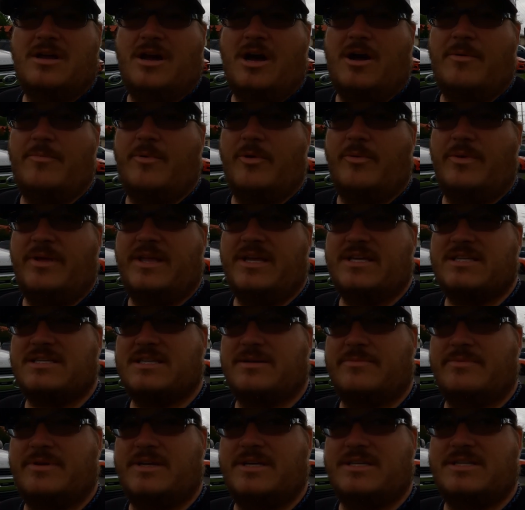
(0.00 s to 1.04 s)
But we get
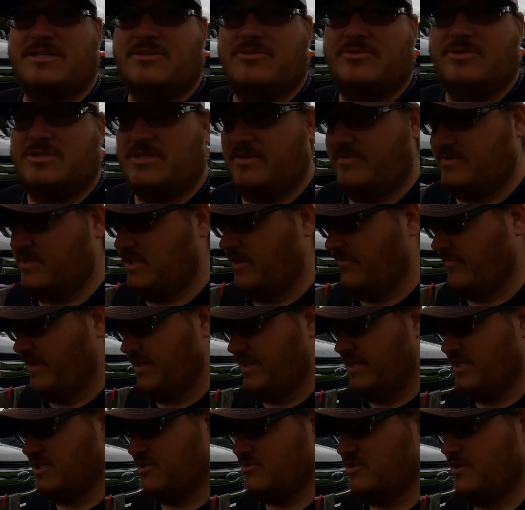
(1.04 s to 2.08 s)
some exclusive stuff
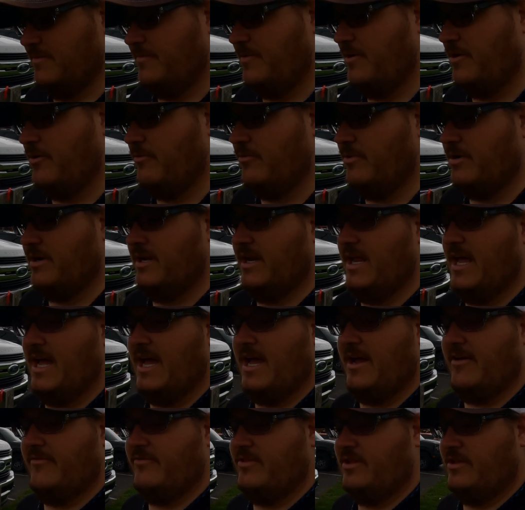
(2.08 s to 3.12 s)
like this trip here. We're gonna
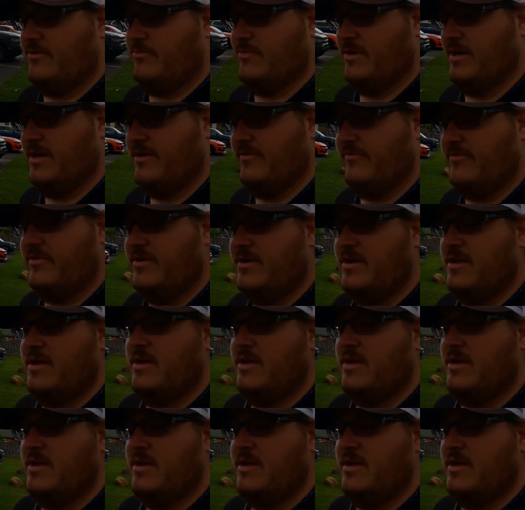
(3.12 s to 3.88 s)
have the Rev